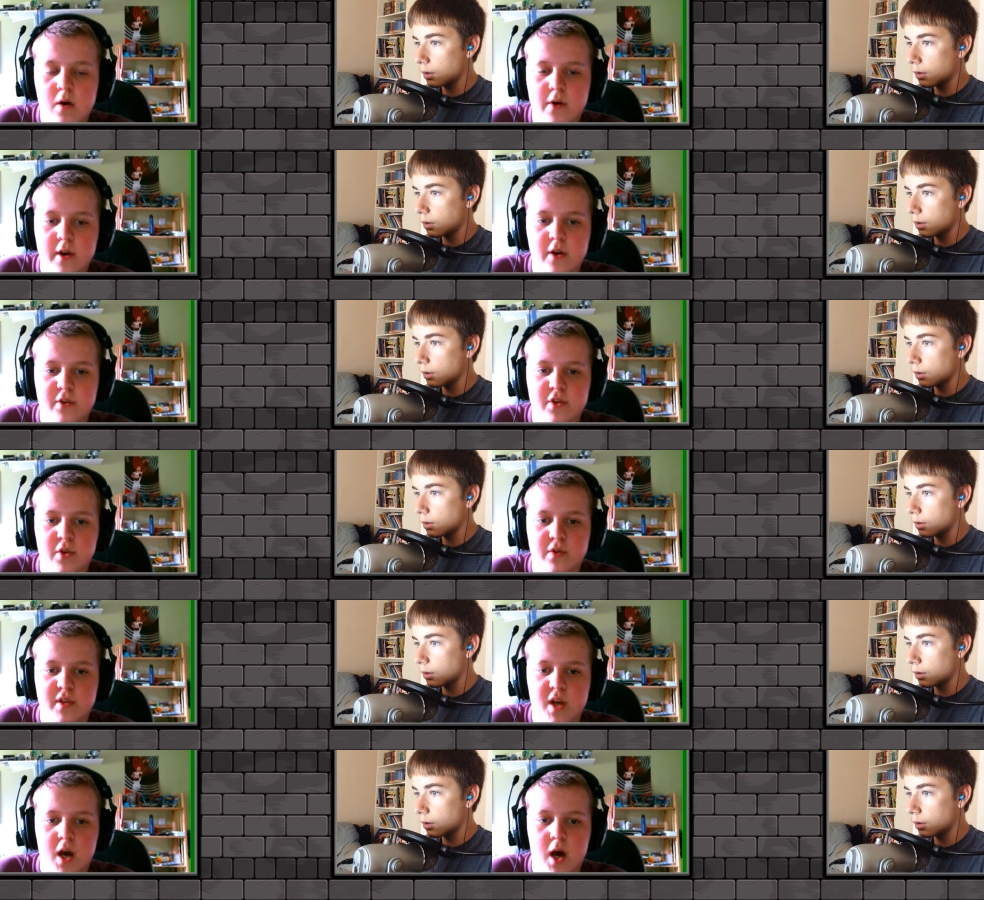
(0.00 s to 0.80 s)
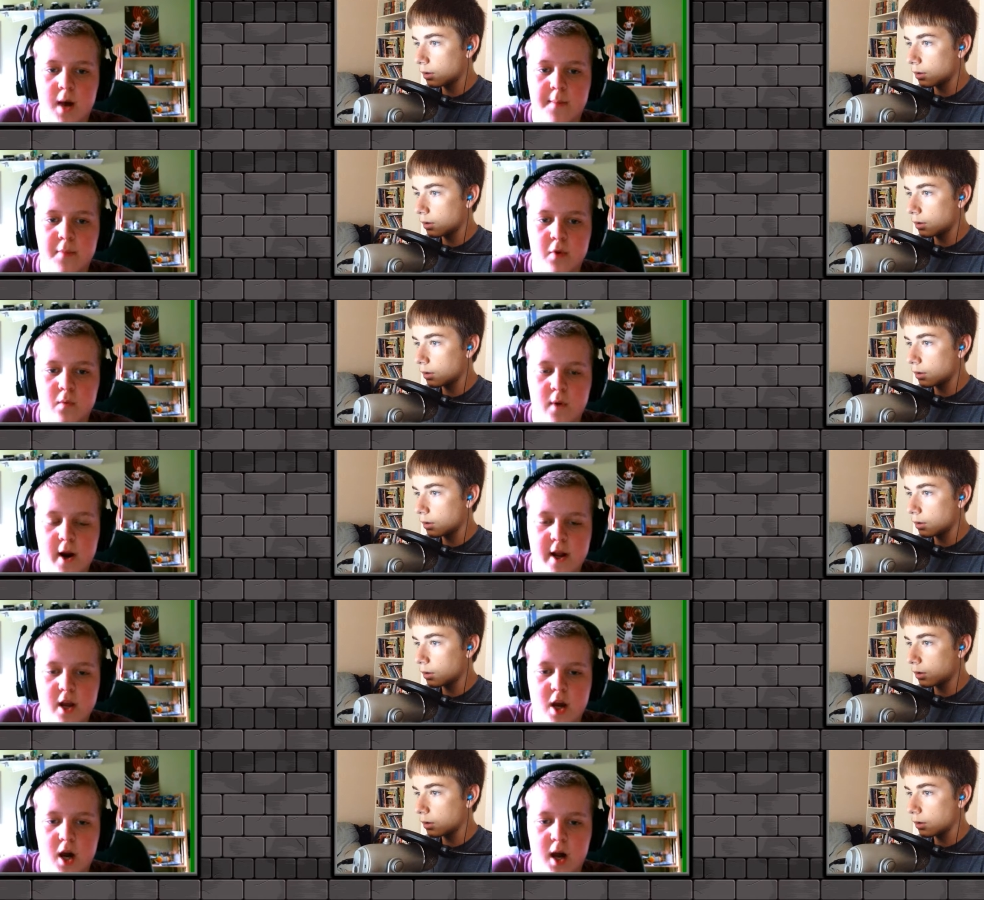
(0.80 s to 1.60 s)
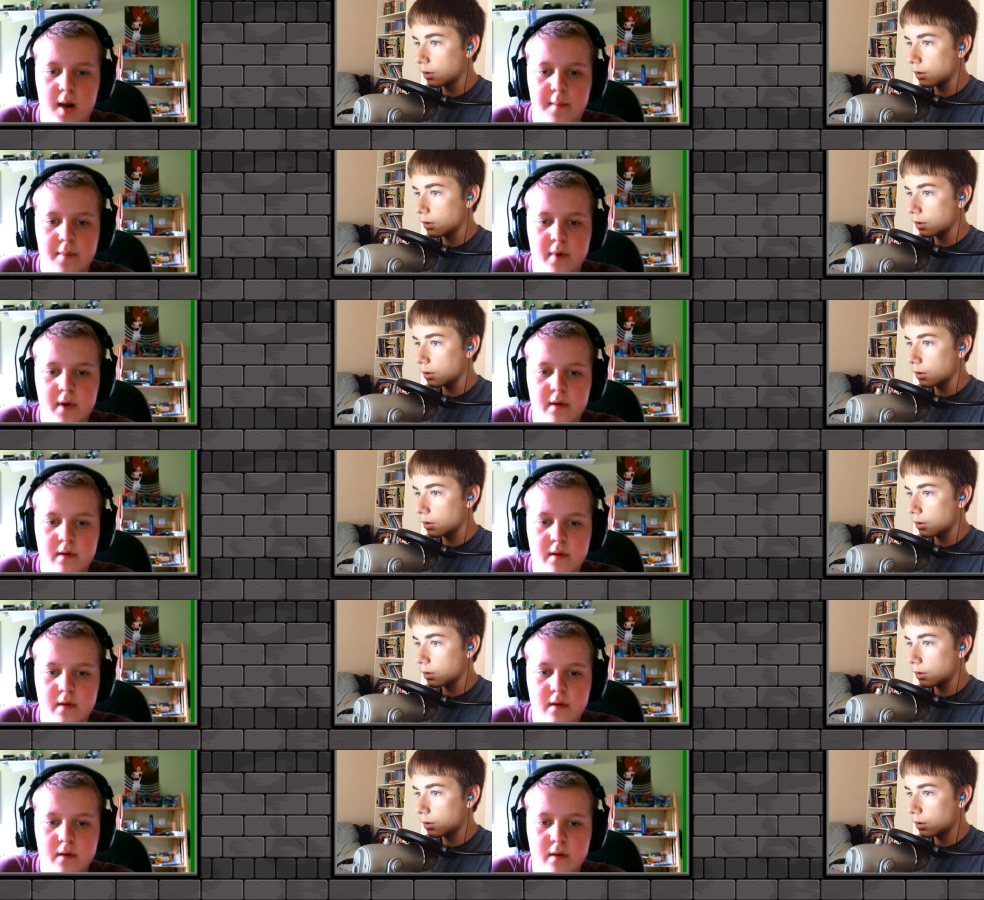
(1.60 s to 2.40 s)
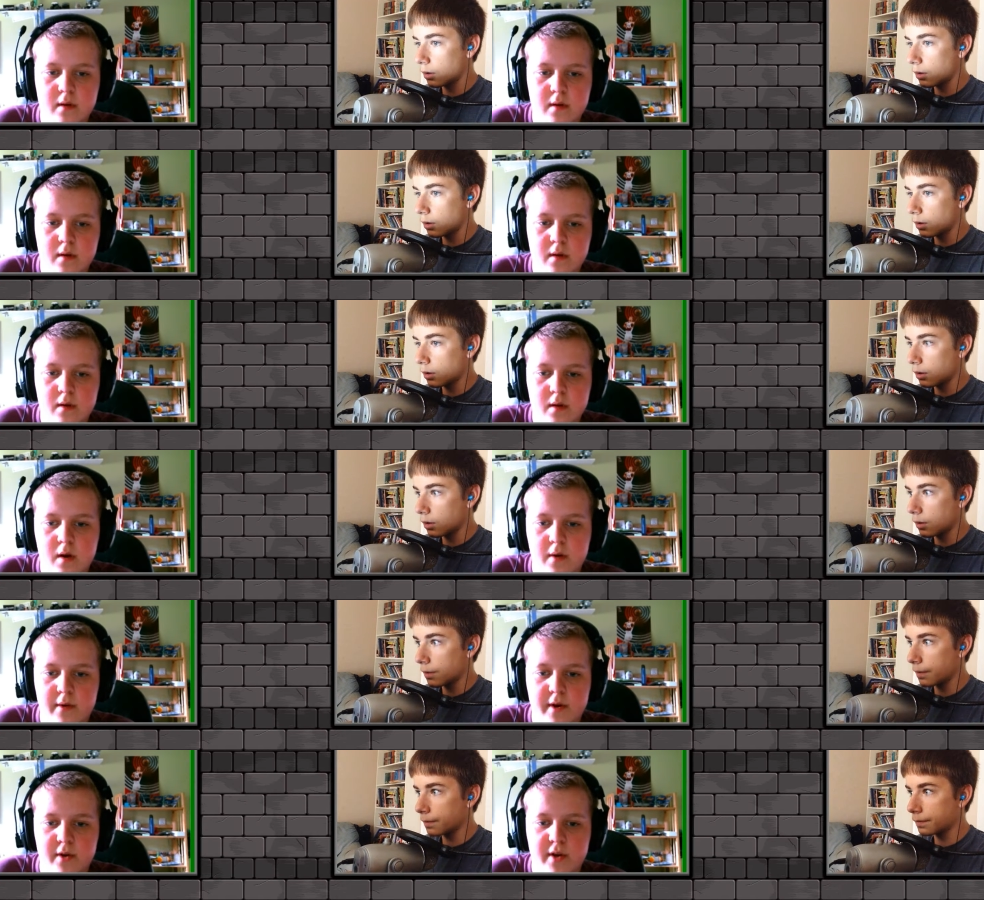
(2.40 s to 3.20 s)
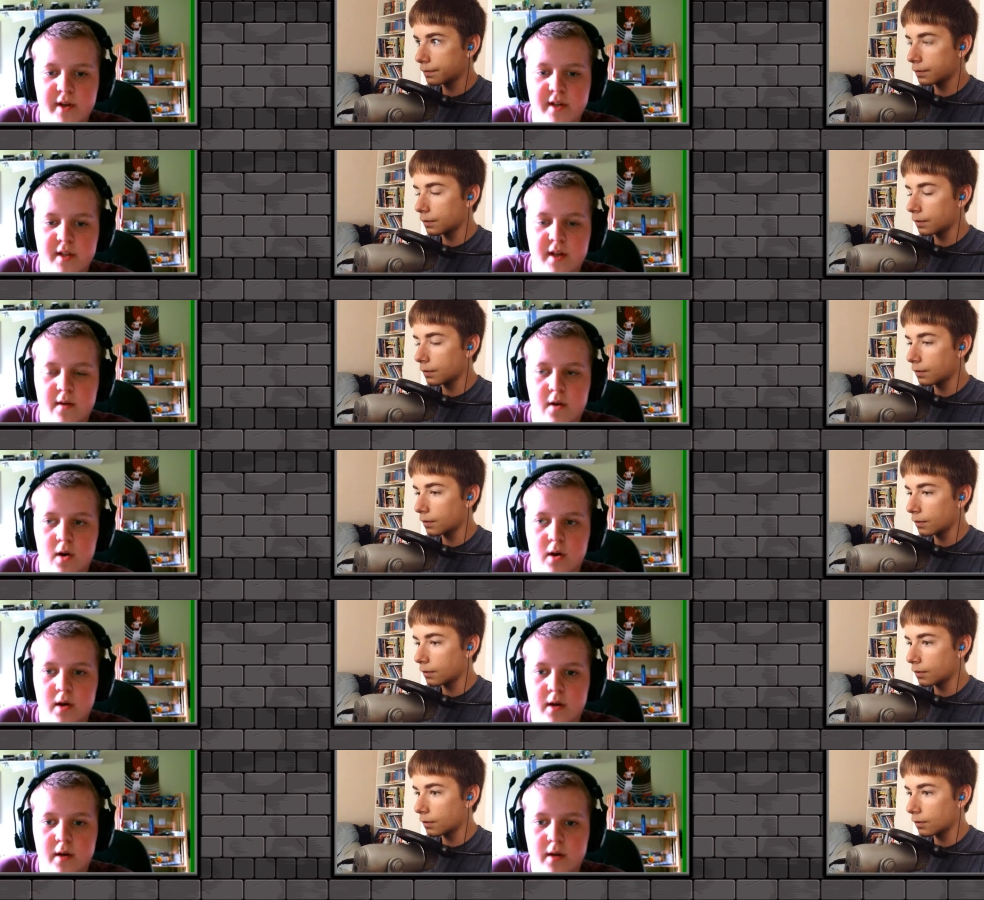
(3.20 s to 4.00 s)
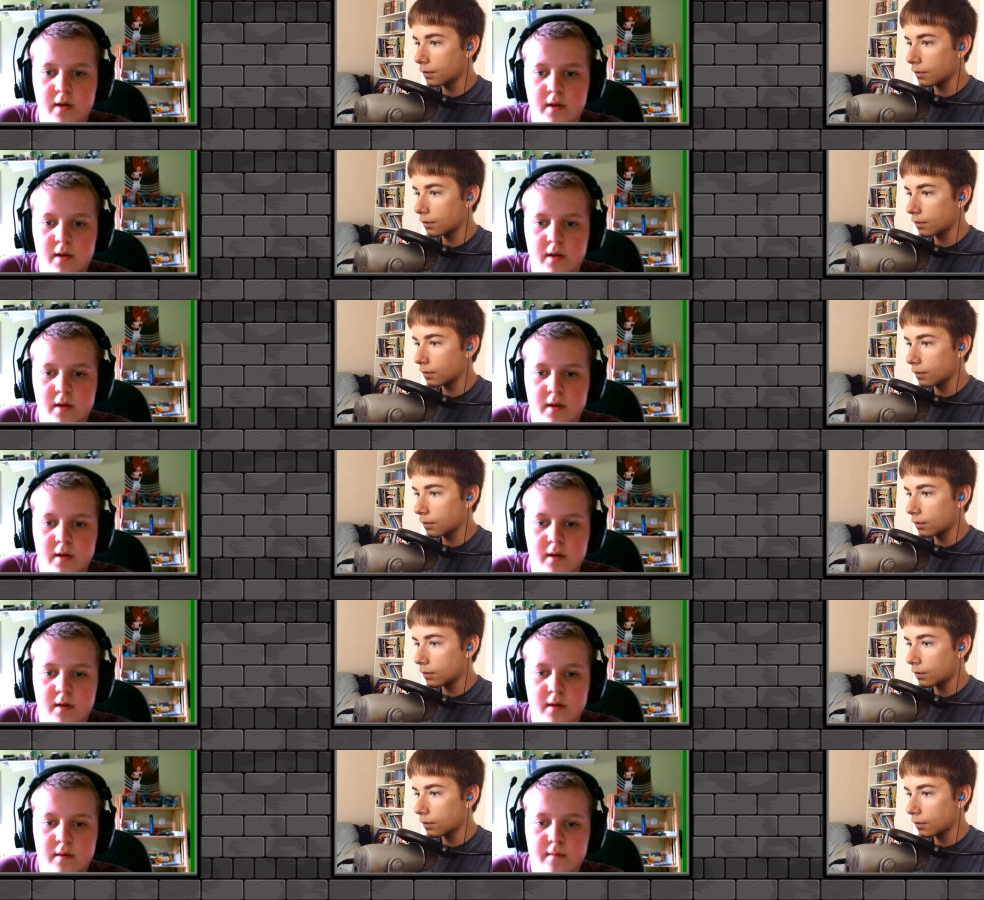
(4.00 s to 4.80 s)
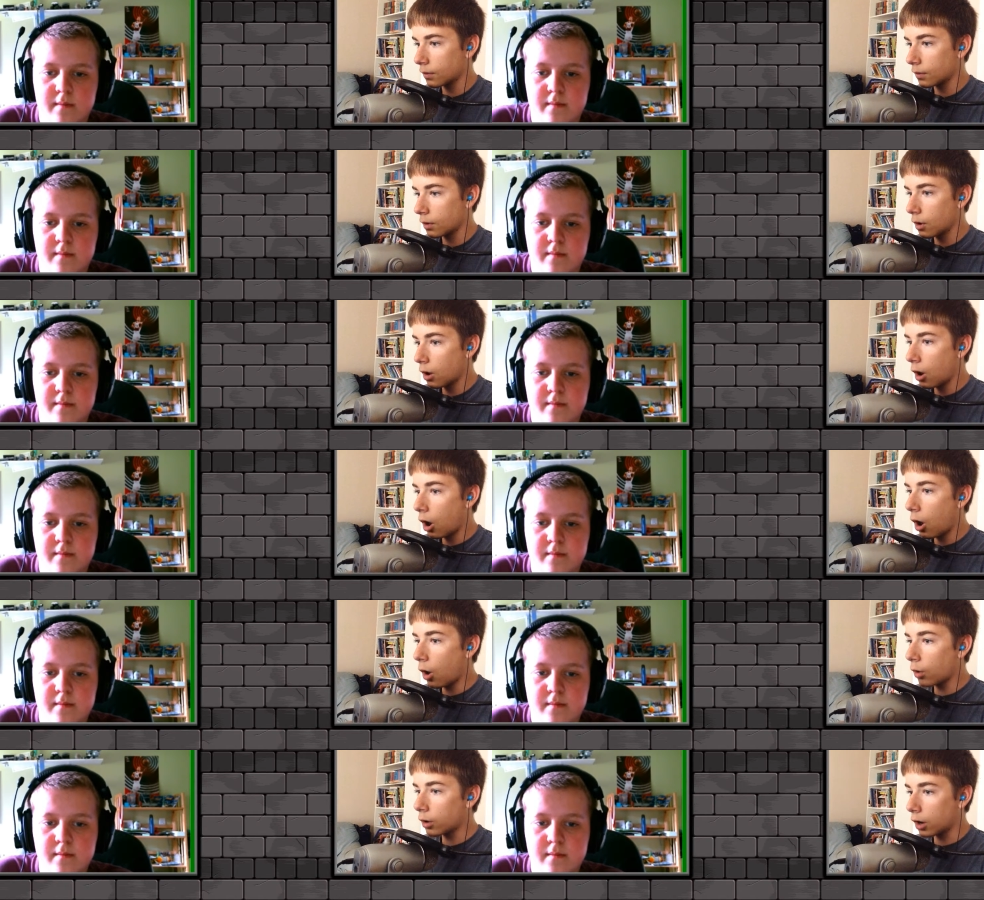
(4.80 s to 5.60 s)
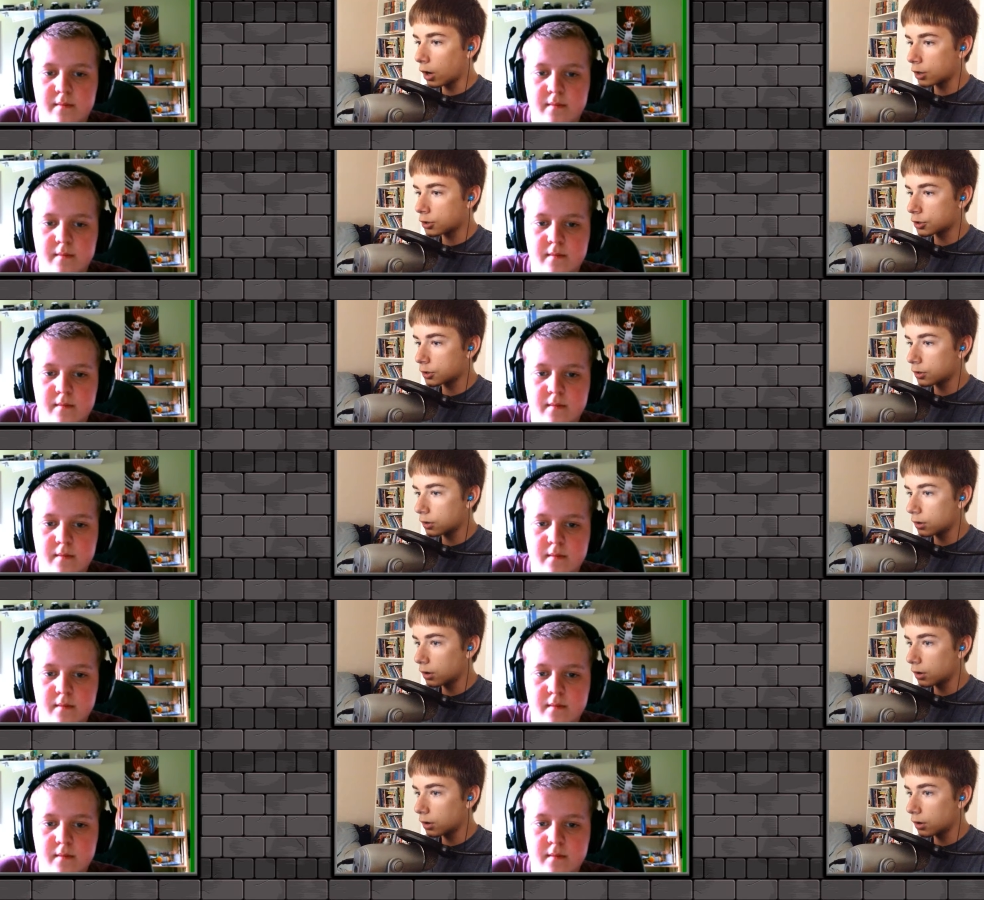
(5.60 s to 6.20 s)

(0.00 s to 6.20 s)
Speaker 1: Okay, no, so it's up, right, up. Oh, wait, no, I did that wrong.
Speaker 2: Oh, gosh.